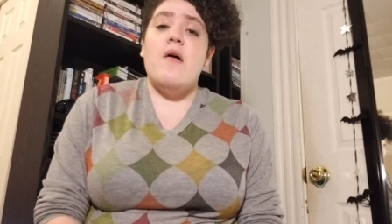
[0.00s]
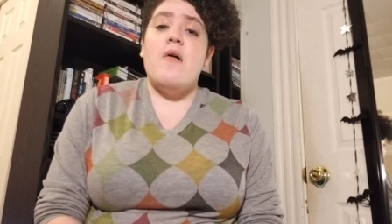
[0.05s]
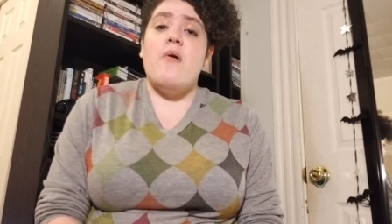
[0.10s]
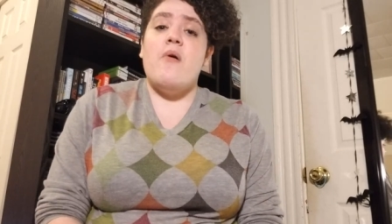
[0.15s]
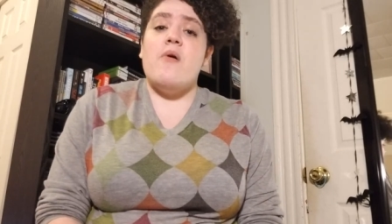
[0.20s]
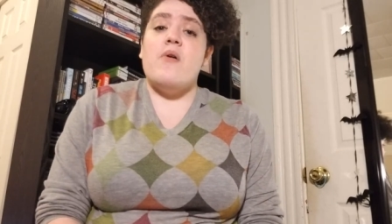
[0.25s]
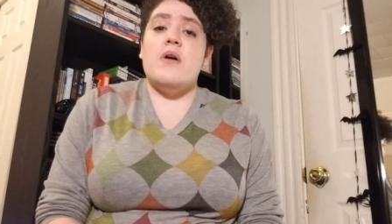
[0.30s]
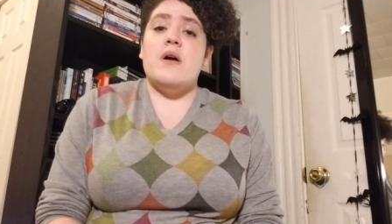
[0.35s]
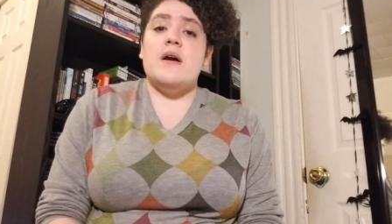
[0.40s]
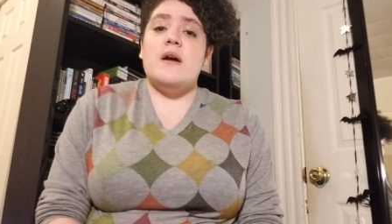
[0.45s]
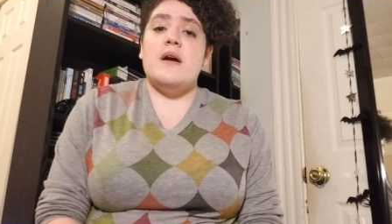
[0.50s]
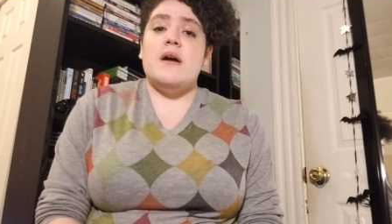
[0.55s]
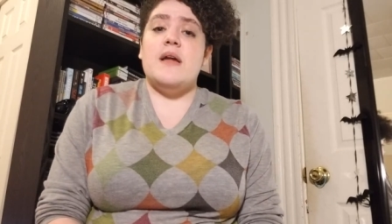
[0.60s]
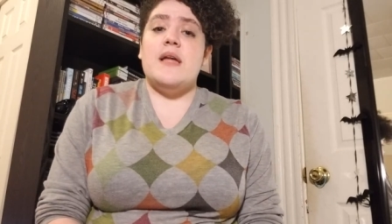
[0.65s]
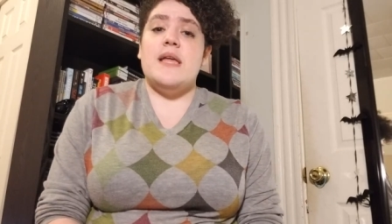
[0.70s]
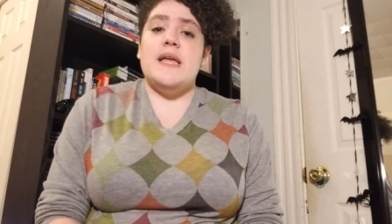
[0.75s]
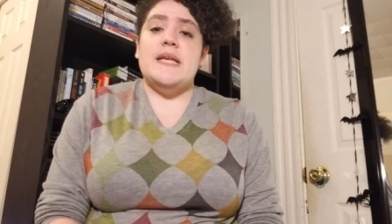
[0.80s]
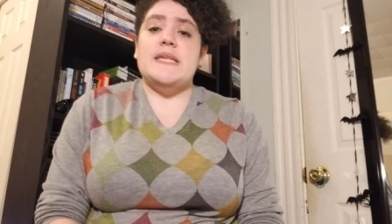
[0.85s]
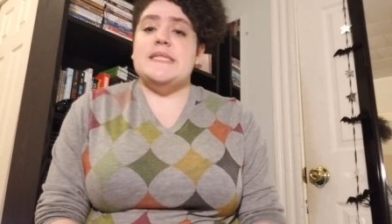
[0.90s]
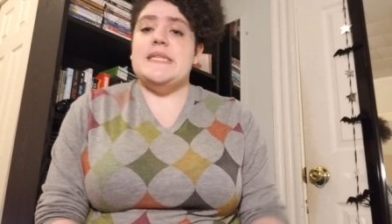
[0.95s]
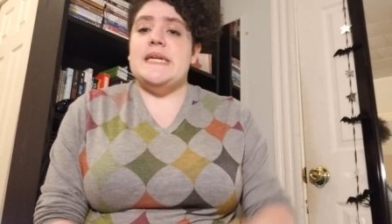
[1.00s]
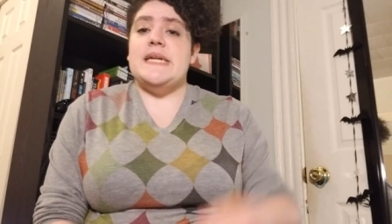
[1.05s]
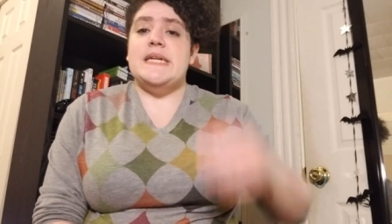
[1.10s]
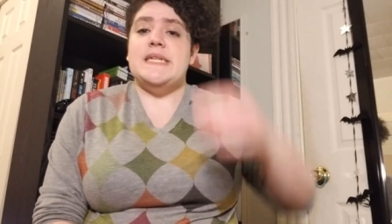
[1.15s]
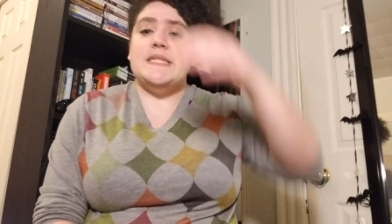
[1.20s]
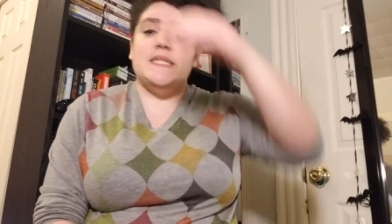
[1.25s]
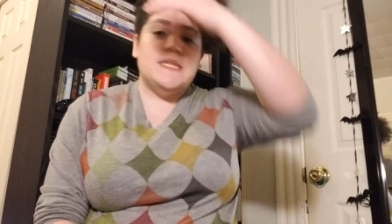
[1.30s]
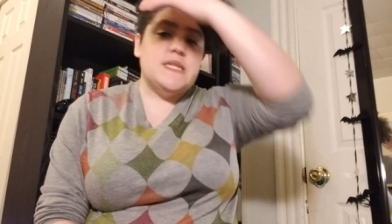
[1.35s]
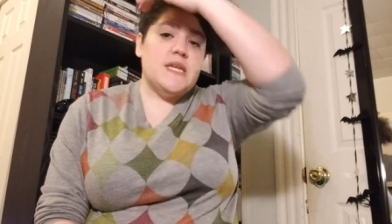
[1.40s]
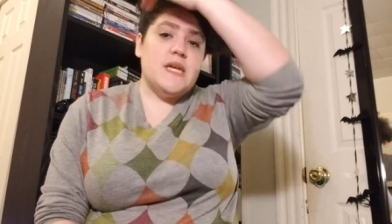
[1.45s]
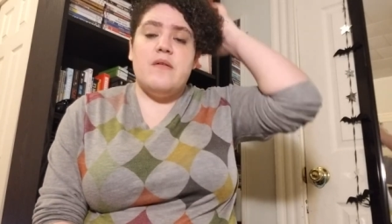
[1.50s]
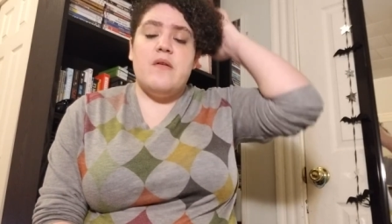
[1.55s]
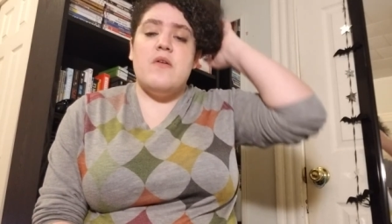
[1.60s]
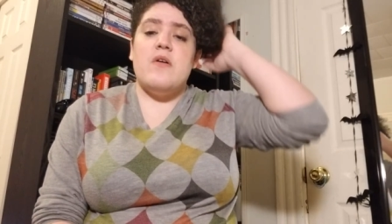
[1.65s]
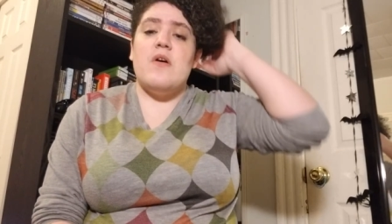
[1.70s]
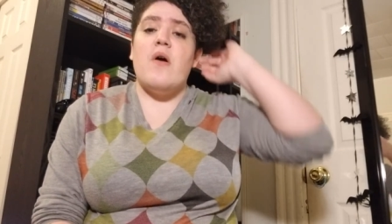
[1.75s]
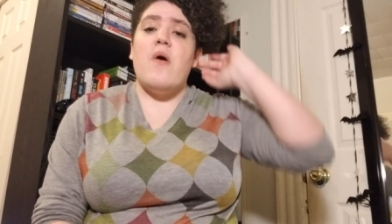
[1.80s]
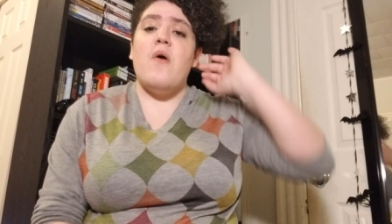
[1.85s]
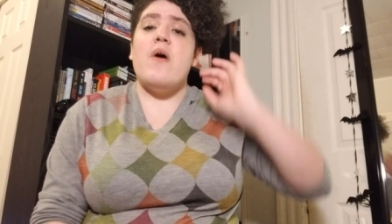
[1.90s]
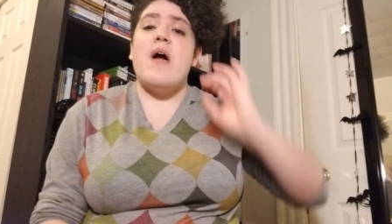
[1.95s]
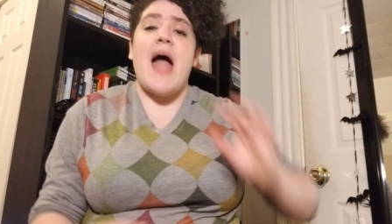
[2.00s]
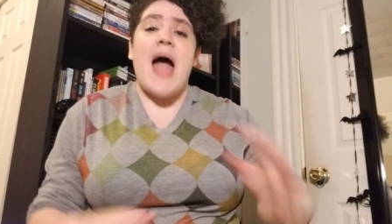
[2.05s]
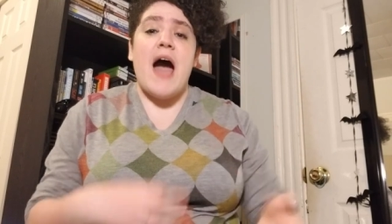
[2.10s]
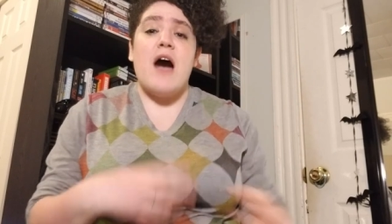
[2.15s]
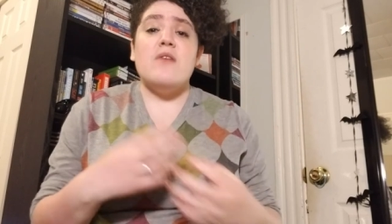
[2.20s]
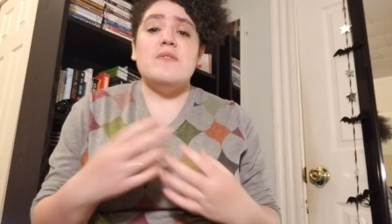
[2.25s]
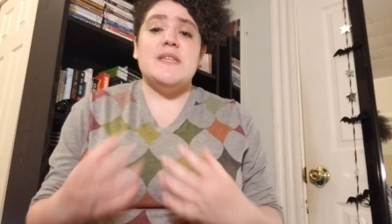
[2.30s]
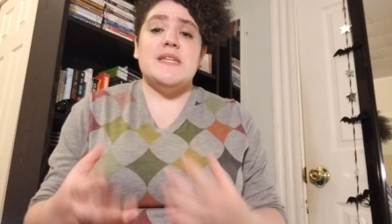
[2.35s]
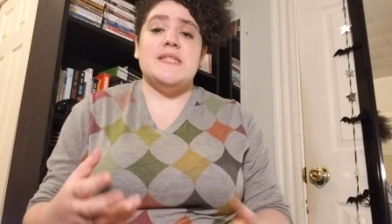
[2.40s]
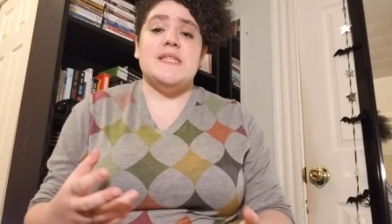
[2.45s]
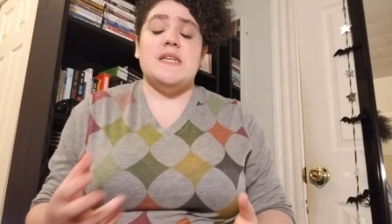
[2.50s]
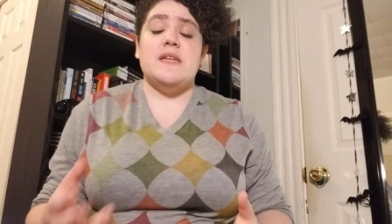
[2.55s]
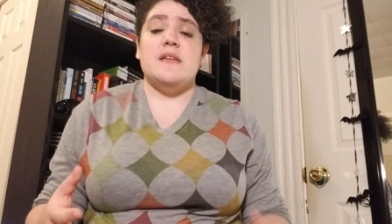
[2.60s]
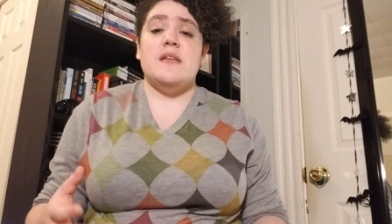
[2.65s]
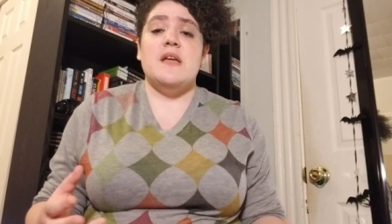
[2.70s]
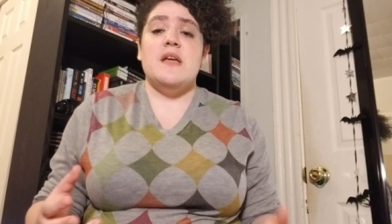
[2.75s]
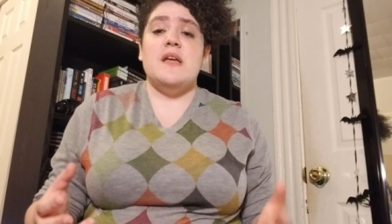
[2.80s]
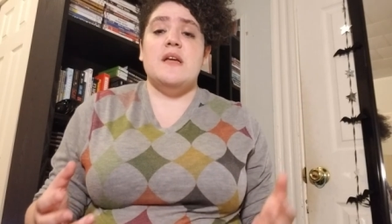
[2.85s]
Or is it or or how does it